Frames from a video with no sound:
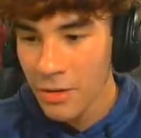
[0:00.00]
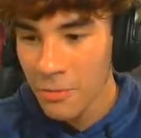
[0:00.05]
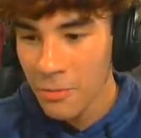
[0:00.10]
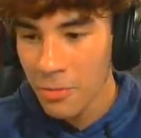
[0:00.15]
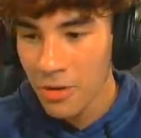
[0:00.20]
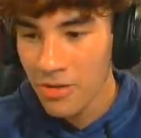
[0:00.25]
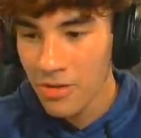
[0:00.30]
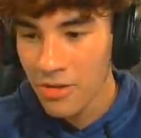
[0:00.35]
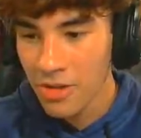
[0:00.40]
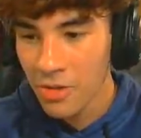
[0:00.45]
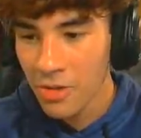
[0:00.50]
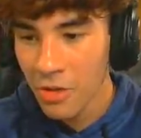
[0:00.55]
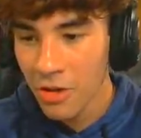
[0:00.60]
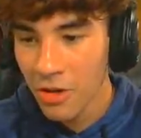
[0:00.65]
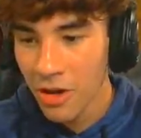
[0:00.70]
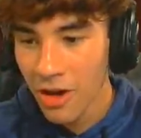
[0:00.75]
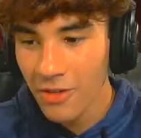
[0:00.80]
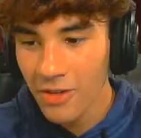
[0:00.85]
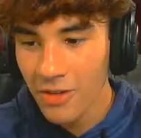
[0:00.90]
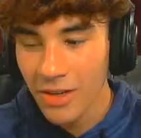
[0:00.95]
Press Q at
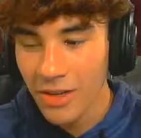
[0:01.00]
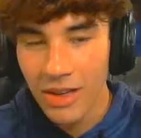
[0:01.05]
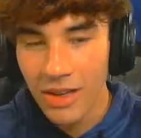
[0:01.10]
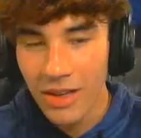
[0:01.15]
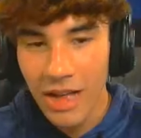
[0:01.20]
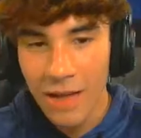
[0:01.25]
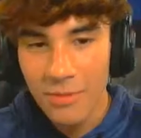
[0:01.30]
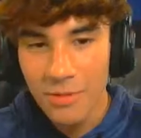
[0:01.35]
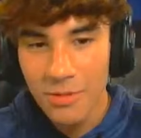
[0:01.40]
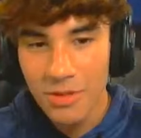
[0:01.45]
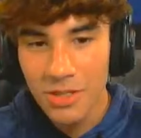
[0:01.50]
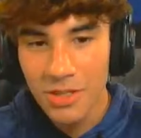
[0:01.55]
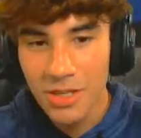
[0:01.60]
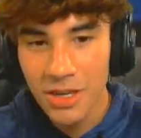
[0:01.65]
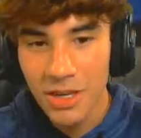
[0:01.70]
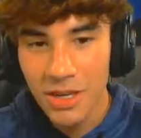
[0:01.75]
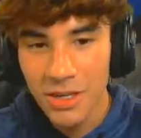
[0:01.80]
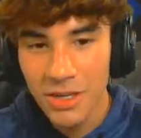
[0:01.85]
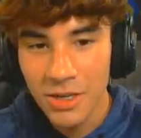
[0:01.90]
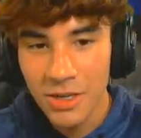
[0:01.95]
lava. Emily,
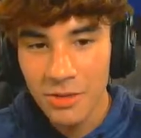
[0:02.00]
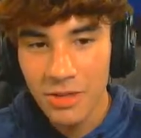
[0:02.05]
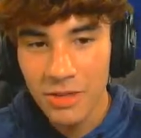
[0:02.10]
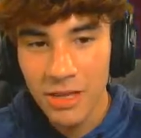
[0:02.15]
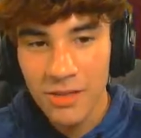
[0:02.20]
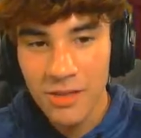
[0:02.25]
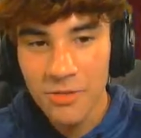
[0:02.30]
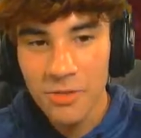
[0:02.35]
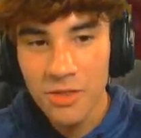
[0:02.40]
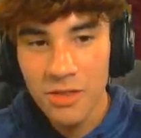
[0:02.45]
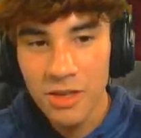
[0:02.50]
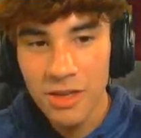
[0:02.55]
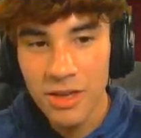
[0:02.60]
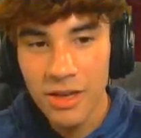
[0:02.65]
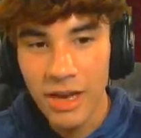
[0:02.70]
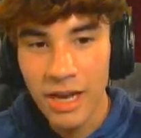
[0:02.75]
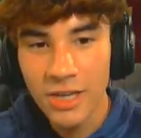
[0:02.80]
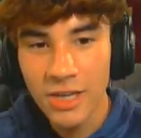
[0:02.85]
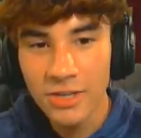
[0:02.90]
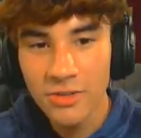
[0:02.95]
uh, you know, thanks for
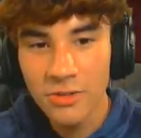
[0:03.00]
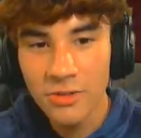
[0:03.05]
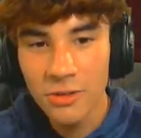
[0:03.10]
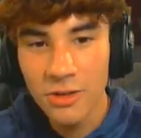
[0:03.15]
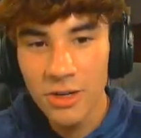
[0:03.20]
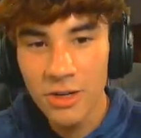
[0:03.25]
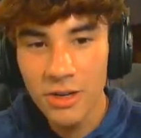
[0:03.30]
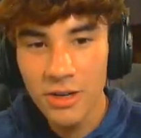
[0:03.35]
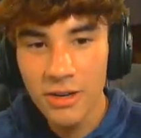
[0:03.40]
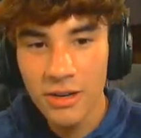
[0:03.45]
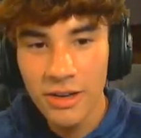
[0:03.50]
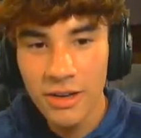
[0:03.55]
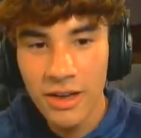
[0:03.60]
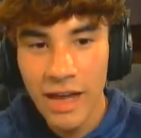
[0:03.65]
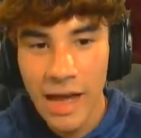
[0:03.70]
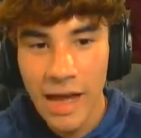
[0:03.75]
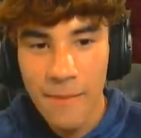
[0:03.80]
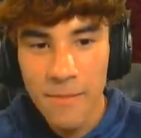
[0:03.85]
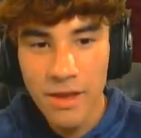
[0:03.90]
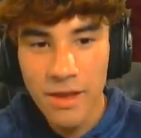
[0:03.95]
the extra
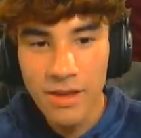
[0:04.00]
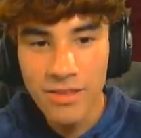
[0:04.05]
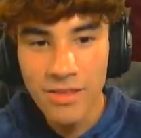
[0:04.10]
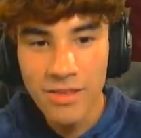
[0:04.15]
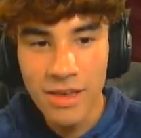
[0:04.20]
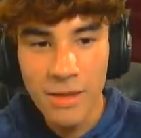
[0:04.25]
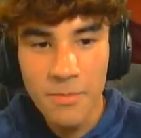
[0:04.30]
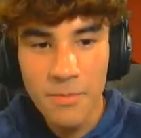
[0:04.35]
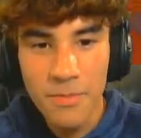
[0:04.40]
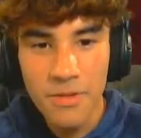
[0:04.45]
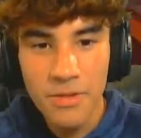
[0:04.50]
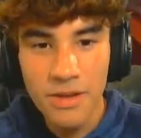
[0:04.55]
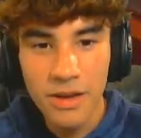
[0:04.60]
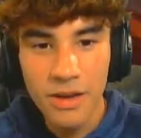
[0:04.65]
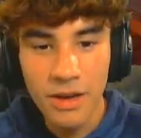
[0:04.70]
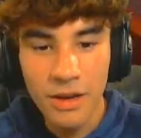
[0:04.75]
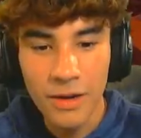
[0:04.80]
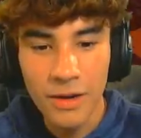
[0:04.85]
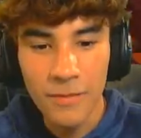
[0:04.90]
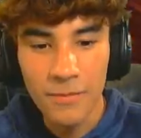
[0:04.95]
epic tip.
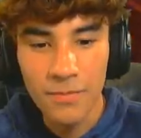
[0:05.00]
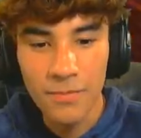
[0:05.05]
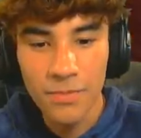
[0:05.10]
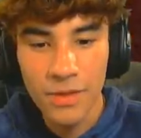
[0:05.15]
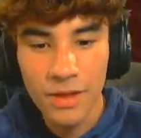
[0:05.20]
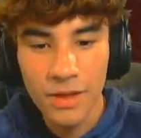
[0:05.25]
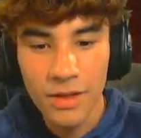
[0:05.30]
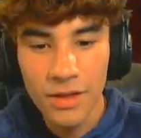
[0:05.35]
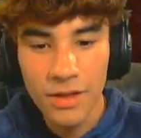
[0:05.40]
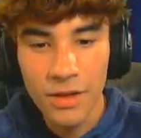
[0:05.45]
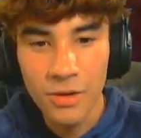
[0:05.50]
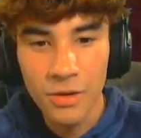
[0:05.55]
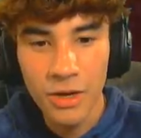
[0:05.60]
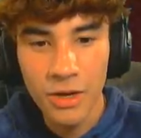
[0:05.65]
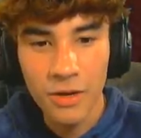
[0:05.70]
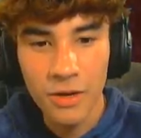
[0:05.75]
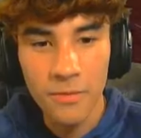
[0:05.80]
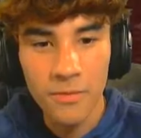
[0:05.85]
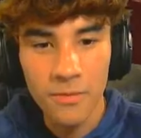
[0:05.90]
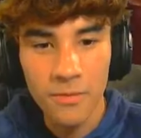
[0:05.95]
Um, here we
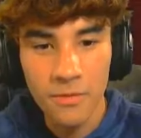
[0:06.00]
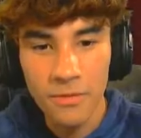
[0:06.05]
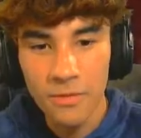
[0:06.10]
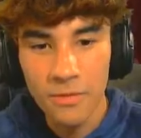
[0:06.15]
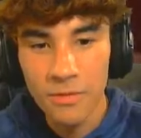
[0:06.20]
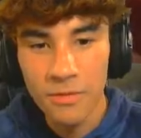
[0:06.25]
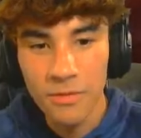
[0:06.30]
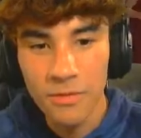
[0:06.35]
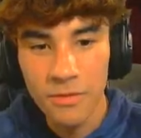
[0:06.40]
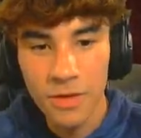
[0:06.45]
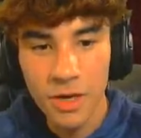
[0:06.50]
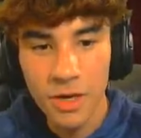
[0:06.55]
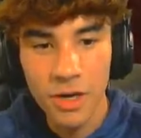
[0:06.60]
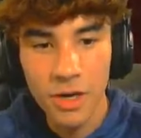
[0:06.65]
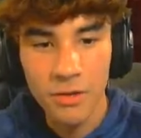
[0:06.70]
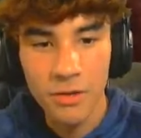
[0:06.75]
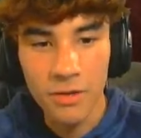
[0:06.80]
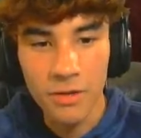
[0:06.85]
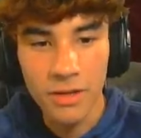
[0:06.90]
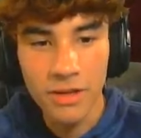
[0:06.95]
go.
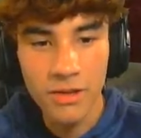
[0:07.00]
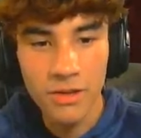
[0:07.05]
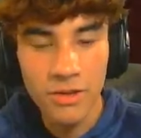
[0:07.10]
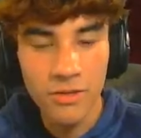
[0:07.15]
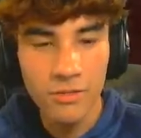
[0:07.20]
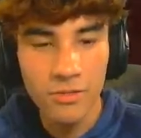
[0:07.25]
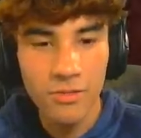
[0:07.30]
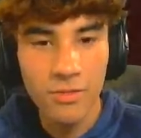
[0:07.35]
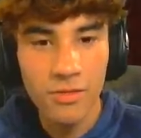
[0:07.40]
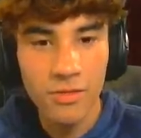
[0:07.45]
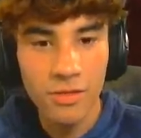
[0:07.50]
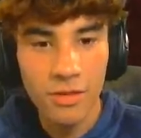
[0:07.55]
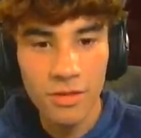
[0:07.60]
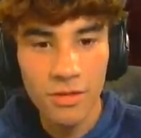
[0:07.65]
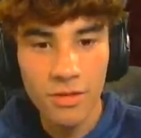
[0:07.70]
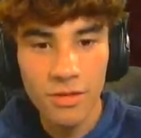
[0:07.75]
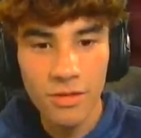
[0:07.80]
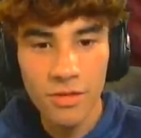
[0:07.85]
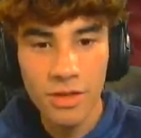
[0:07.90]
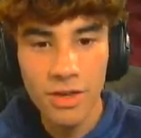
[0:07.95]
Oh, it didn't,
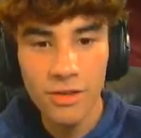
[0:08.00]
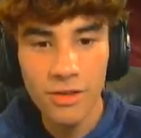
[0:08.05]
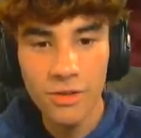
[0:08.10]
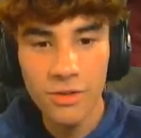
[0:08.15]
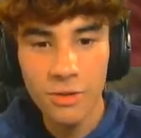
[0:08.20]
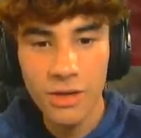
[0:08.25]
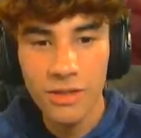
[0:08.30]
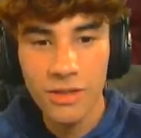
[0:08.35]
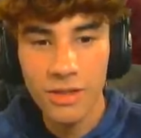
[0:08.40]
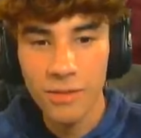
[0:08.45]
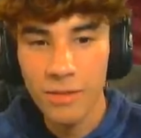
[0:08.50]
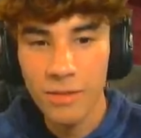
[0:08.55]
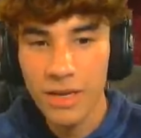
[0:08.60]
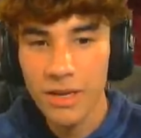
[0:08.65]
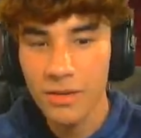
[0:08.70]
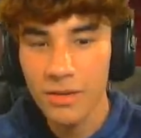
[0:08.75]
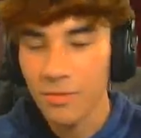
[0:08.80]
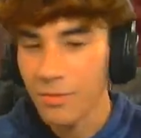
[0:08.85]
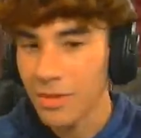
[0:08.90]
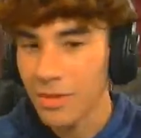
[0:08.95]
it didn't do anything.
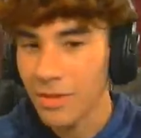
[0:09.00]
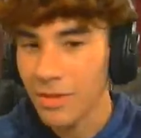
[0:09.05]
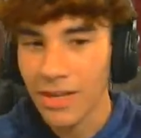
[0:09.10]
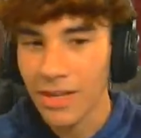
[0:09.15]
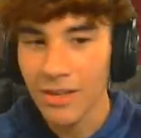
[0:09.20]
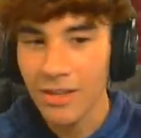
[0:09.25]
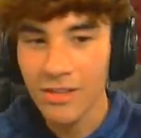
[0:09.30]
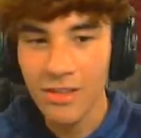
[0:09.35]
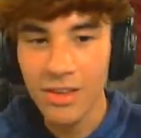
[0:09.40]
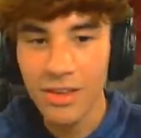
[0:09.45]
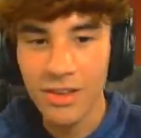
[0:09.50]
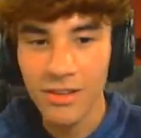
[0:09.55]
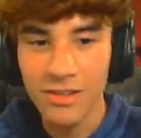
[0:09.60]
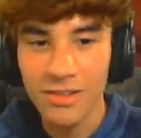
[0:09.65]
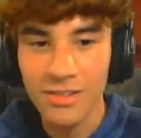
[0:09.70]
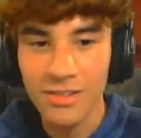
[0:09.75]
Man, man, that stinks.